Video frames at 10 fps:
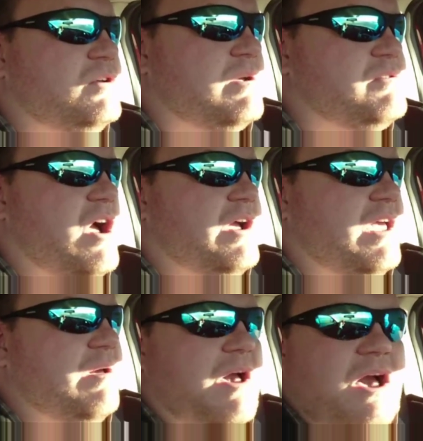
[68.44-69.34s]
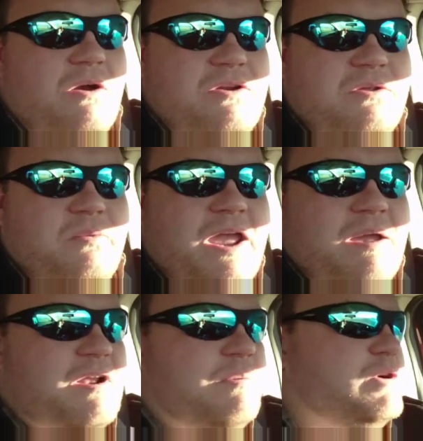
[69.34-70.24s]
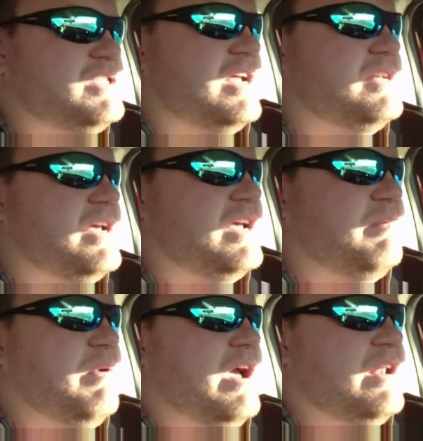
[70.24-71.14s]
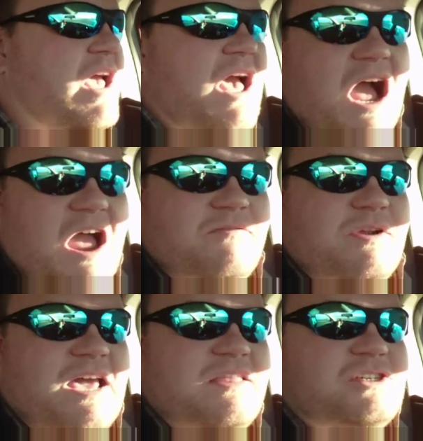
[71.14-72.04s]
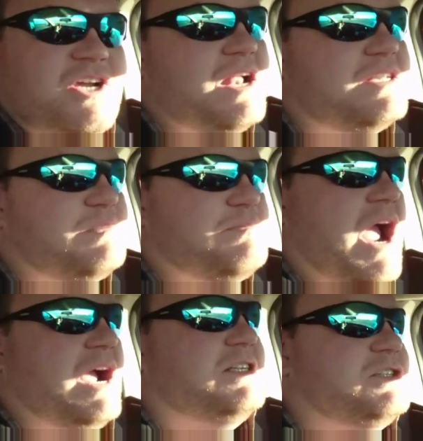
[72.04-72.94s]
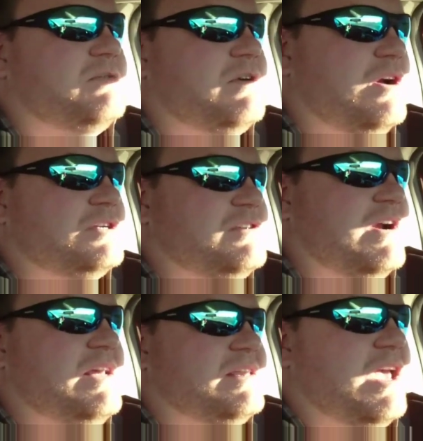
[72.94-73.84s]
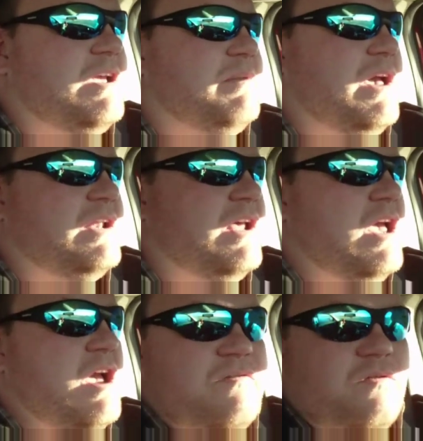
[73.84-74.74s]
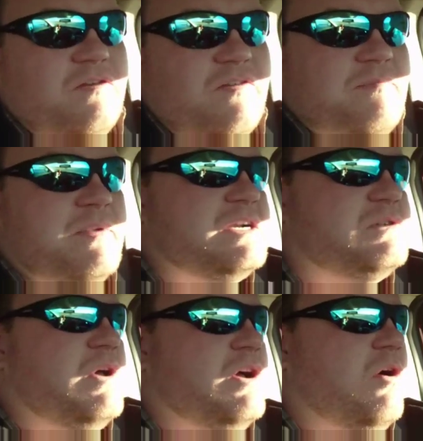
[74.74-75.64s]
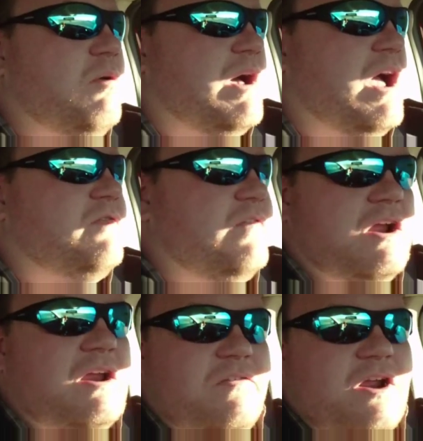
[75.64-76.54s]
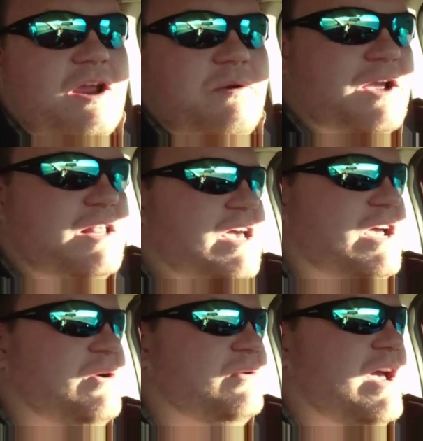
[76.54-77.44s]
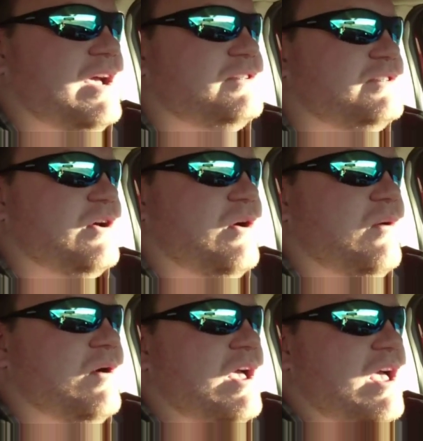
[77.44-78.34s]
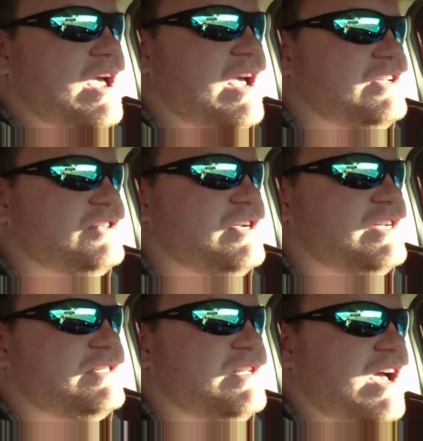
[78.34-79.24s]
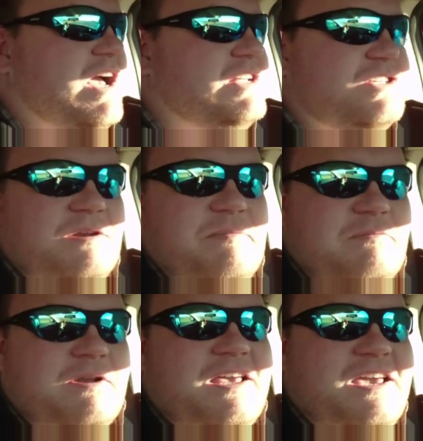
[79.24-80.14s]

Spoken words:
tools I'm talking about and the way I'm going to present it, but I haven't really had the chance to practice or rehearse or anything. But 45 minutes will go by very, very quickly. I know that. So it's just it's going to be